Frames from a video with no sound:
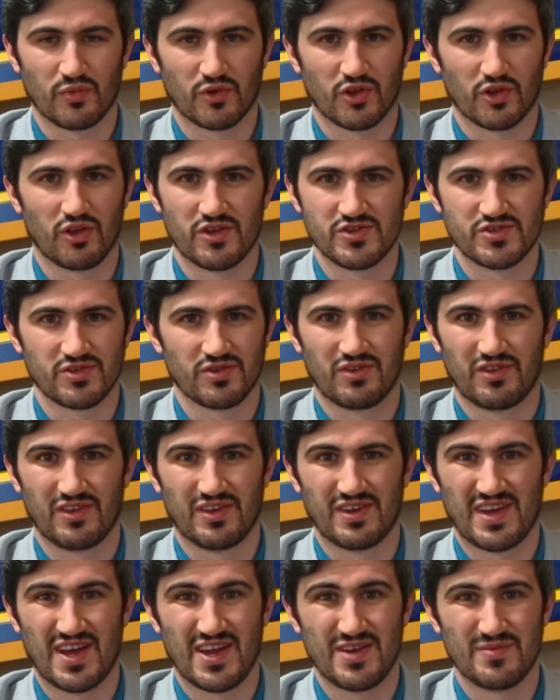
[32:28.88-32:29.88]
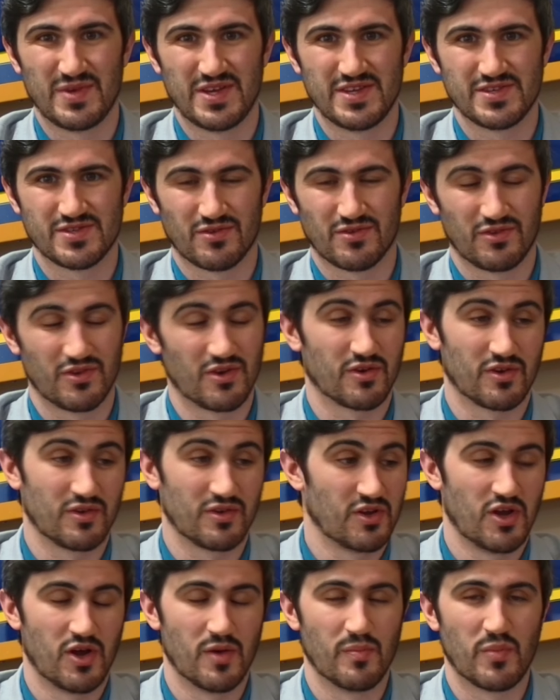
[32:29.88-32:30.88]
cudgel the enemies or their
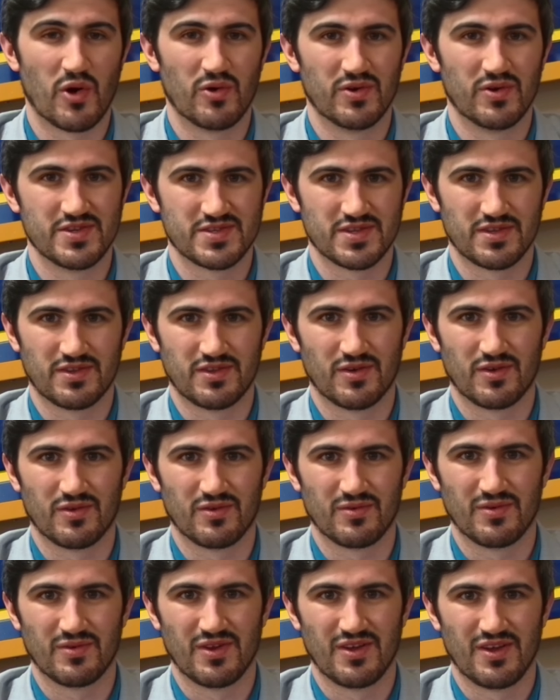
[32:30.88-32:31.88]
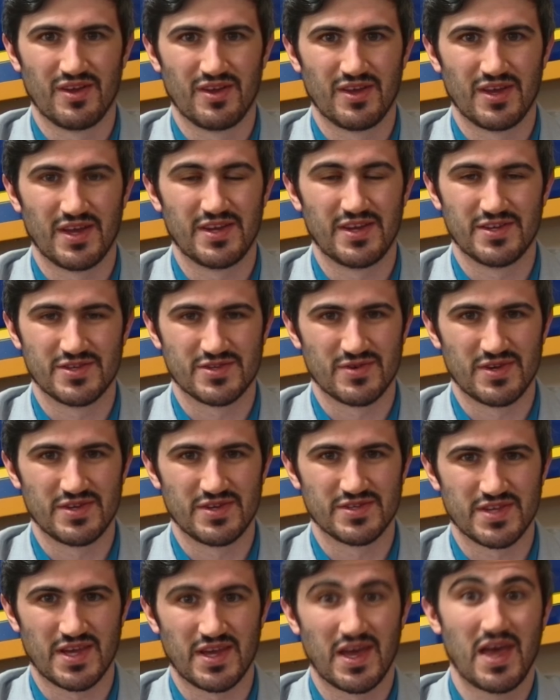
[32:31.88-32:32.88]
opponents in their
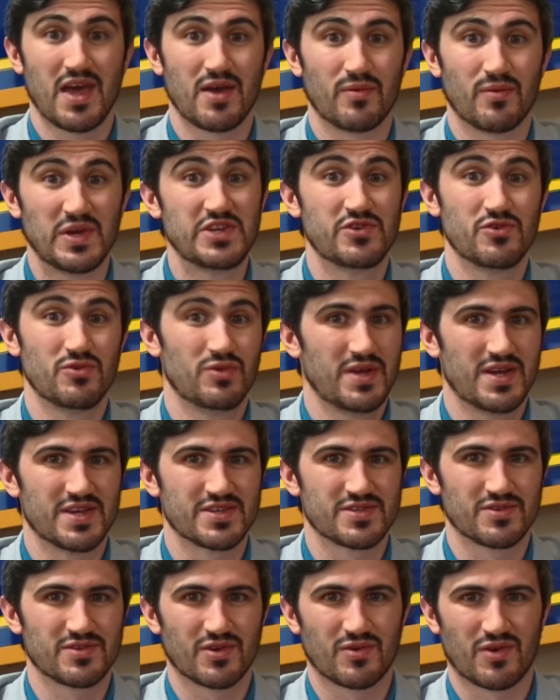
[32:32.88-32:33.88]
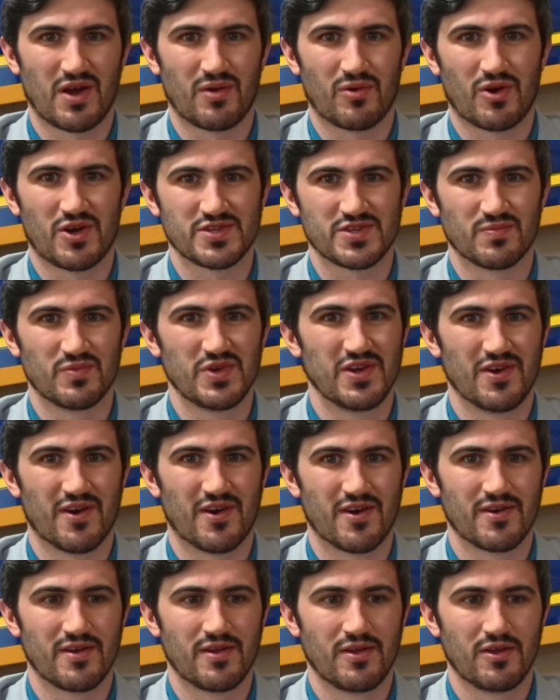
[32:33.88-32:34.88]
industries to say, hey, we do this. Look how awesome we
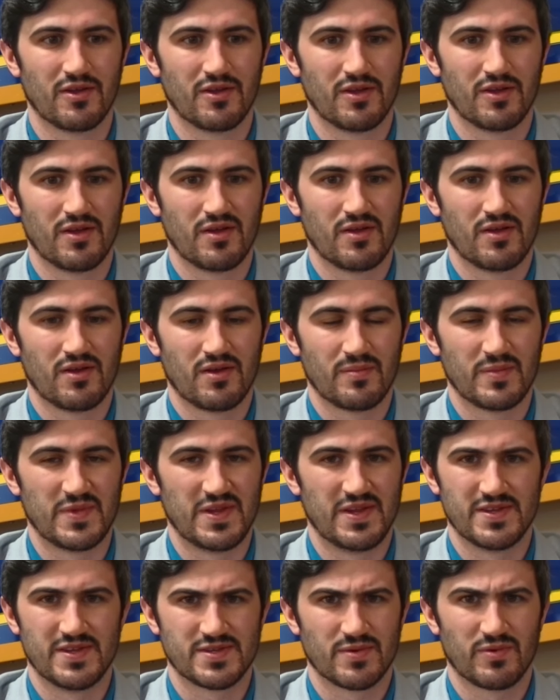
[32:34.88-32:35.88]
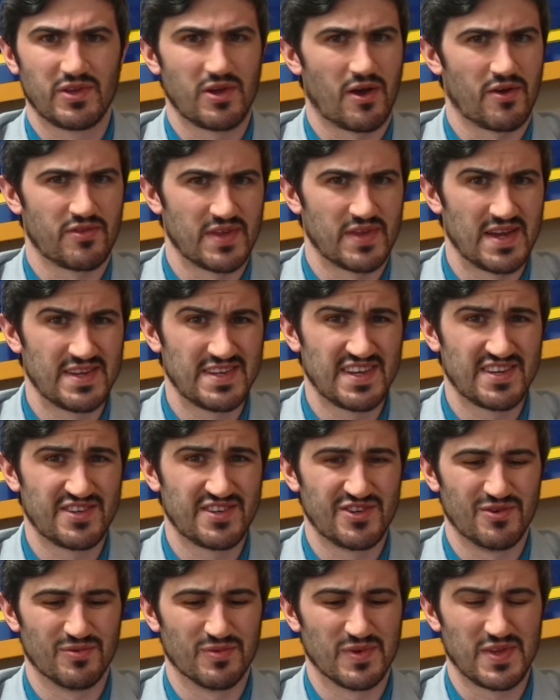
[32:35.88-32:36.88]
are. I mean, is it really authentic?
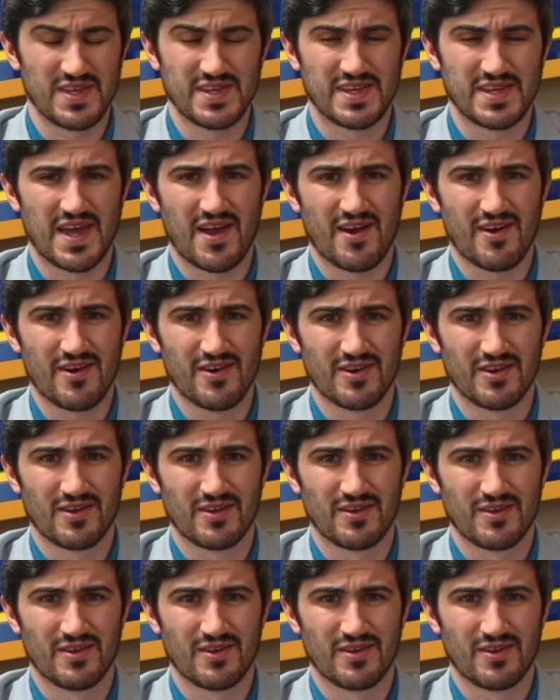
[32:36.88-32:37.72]
Do you really care?